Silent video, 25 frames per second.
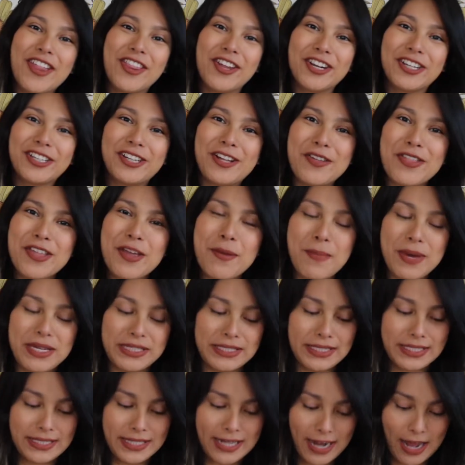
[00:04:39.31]
Other clothing
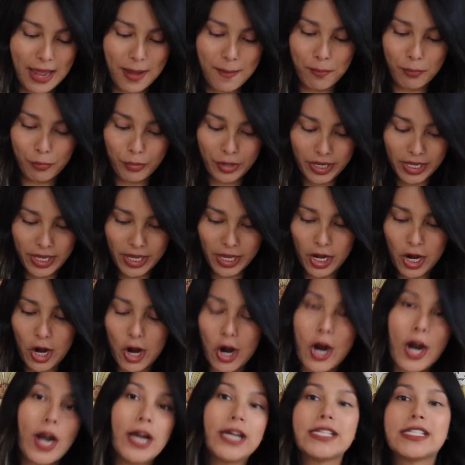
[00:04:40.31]
pieces that I'm bringing
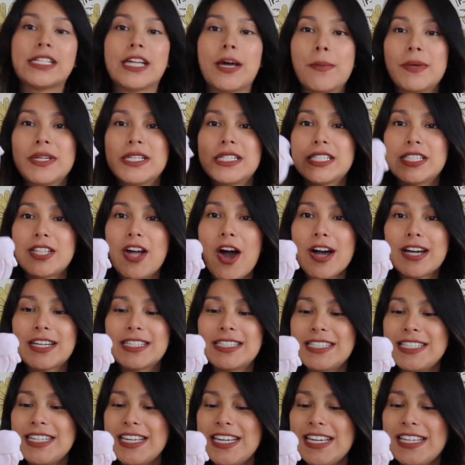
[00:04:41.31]
are some
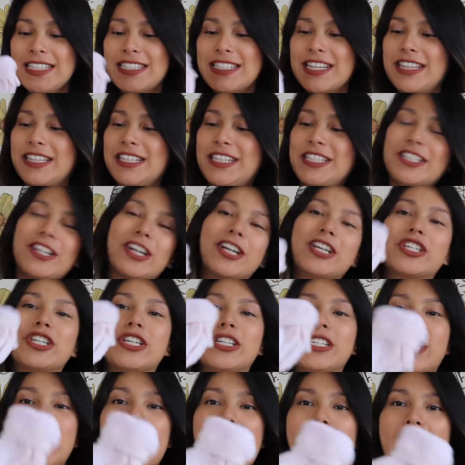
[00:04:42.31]
socksies, and these are just